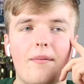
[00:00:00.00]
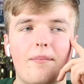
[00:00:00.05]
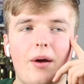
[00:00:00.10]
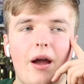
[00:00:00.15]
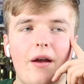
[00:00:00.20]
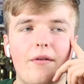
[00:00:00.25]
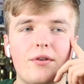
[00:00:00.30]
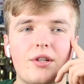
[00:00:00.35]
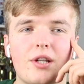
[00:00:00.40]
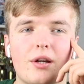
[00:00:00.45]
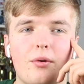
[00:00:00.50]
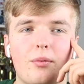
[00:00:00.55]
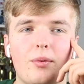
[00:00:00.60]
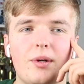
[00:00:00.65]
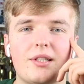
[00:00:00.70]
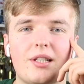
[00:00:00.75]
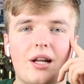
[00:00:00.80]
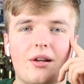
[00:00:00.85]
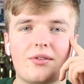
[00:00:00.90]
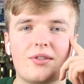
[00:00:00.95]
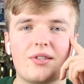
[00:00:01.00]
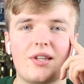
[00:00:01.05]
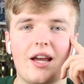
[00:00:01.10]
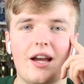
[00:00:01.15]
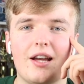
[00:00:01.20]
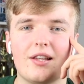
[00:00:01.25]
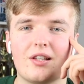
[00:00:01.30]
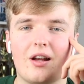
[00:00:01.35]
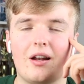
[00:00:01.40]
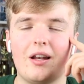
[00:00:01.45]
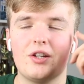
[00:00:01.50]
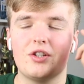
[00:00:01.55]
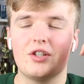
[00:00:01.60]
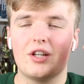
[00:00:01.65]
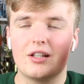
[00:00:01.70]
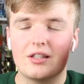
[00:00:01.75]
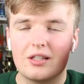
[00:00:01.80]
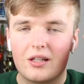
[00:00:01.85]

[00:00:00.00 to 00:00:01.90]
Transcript: But every time I went downstairs, I literally had